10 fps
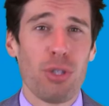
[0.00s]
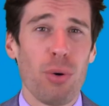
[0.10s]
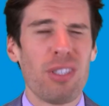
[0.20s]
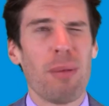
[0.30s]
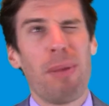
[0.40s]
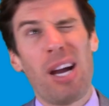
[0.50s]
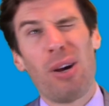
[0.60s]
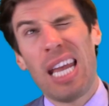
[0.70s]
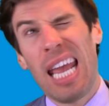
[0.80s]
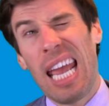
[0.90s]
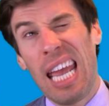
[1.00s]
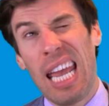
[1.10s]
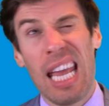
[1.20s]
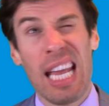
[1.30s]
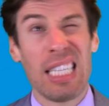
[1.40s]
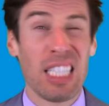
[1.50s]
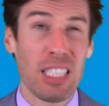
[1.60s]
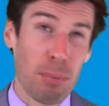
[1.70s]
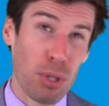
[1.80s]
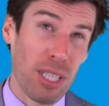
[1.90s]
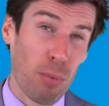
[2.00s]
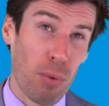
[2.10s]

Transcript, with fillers: so it's about a 60%